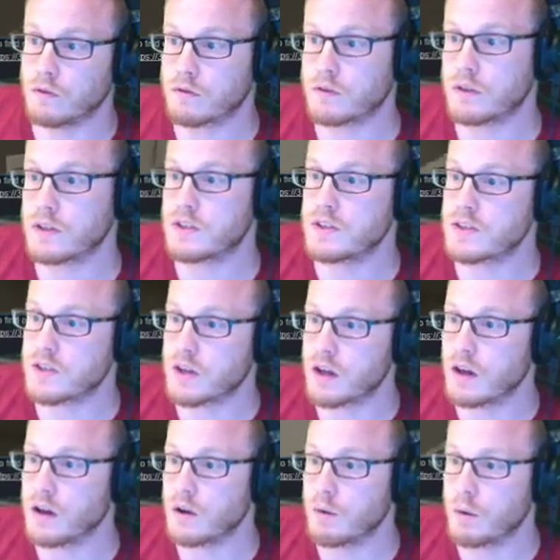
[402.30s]
This is
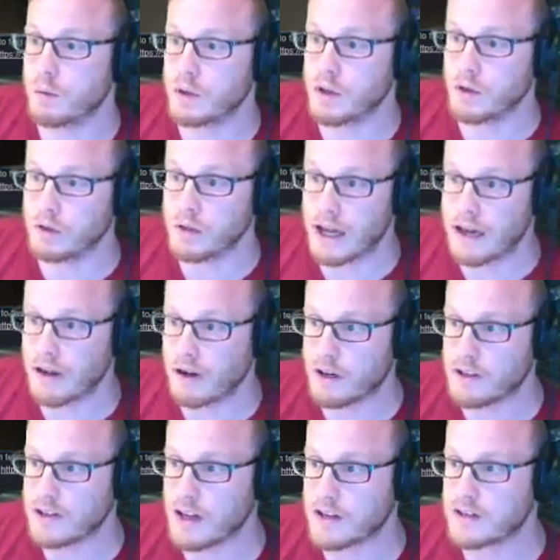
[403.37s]
what we call the AI
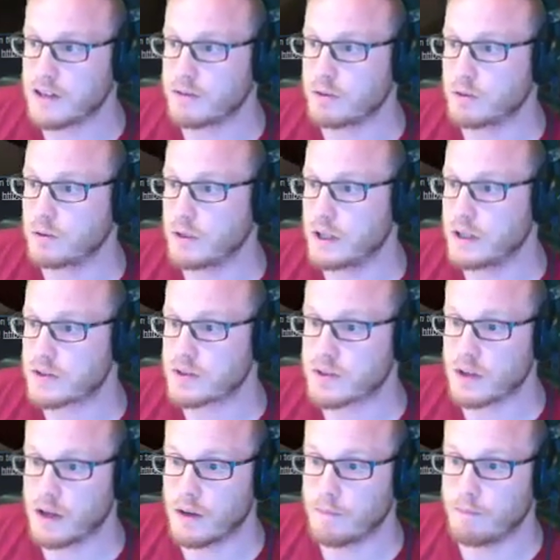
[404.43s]
test level. It's
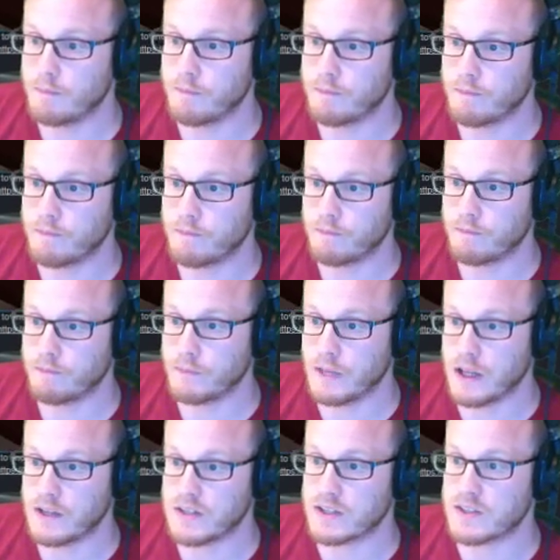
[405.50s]

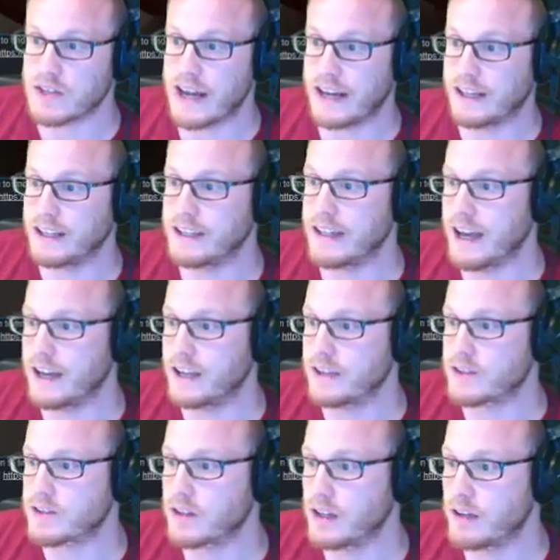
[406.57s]
exactly that.
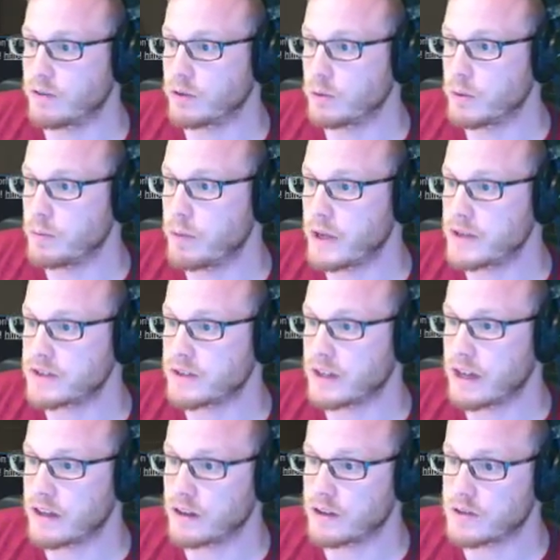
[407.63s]
It's a level that we piece
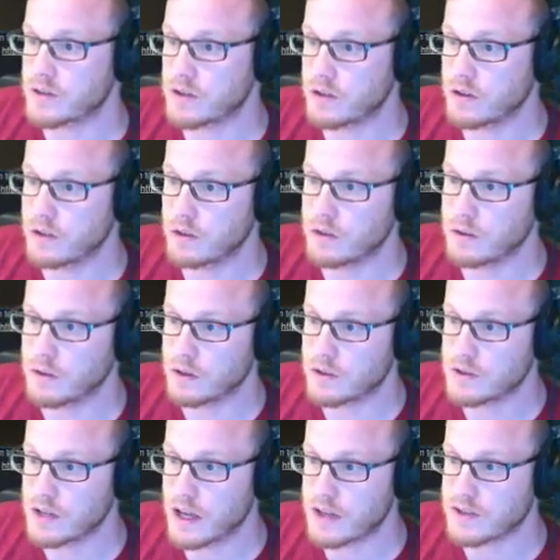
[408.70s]
together to
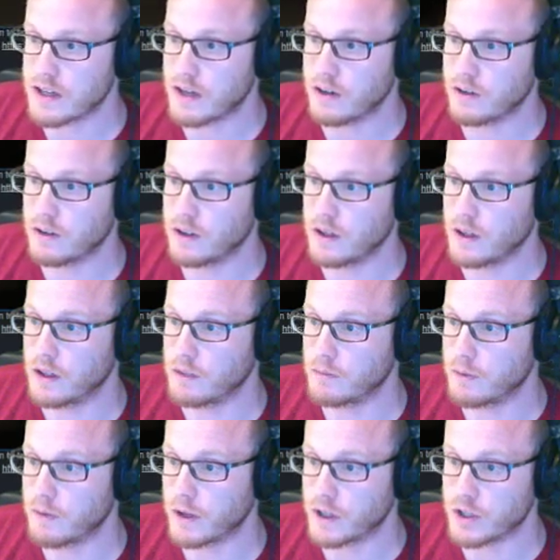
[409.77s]
test out
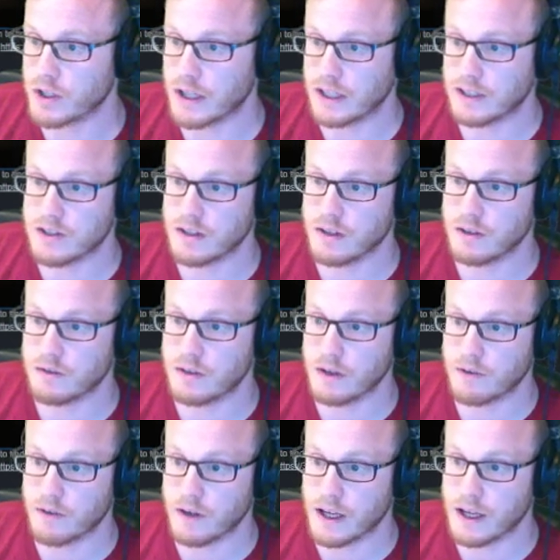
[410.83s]
functionality of
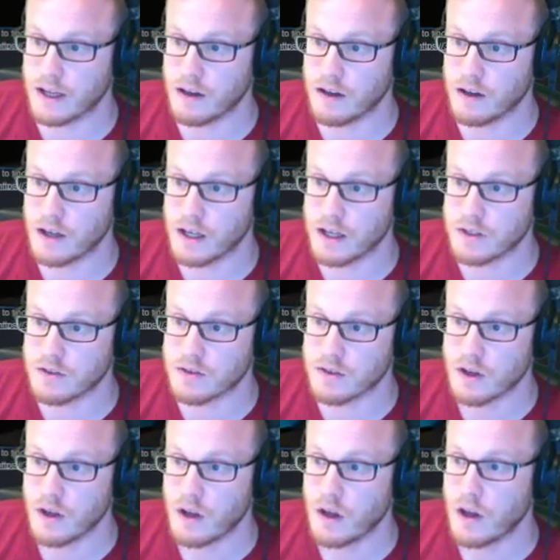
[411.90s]
different AIs.
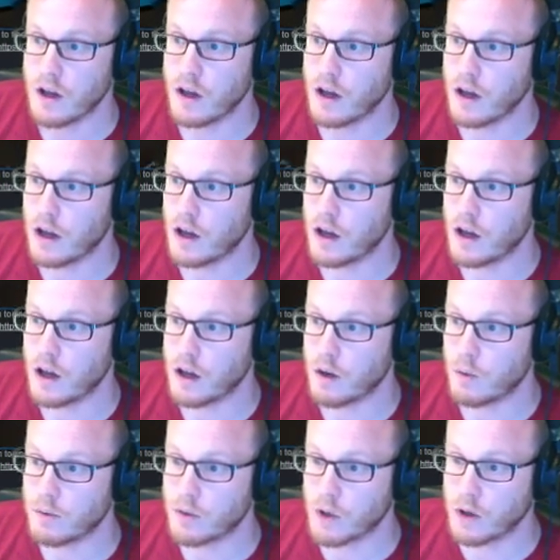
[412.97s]

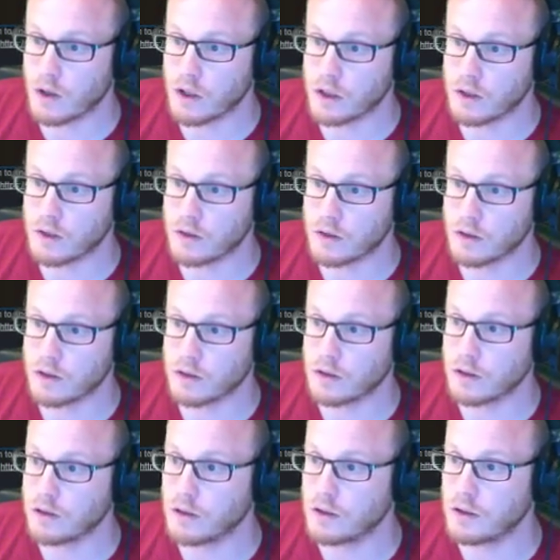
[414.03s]
We've got a little
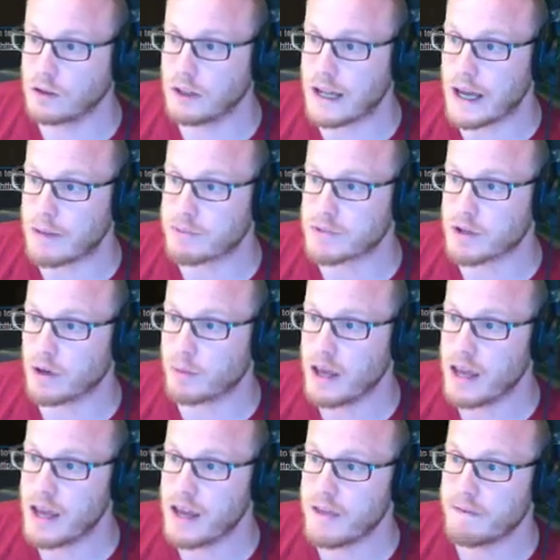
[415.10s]
laptop
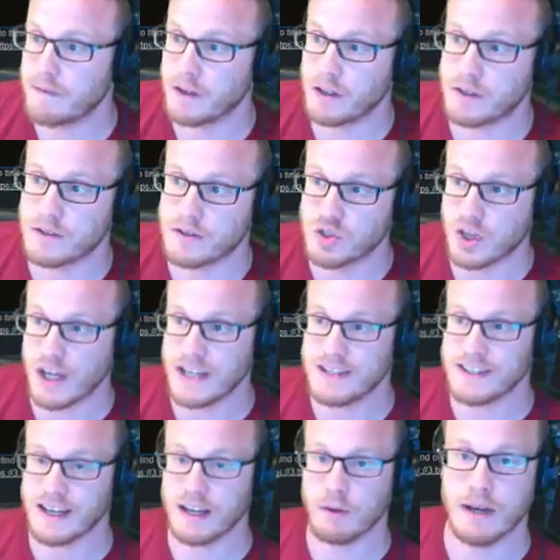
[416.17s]
here for
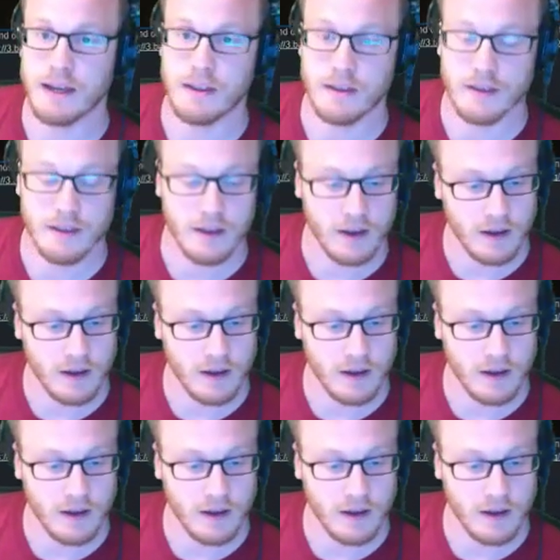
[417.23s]
cheating with.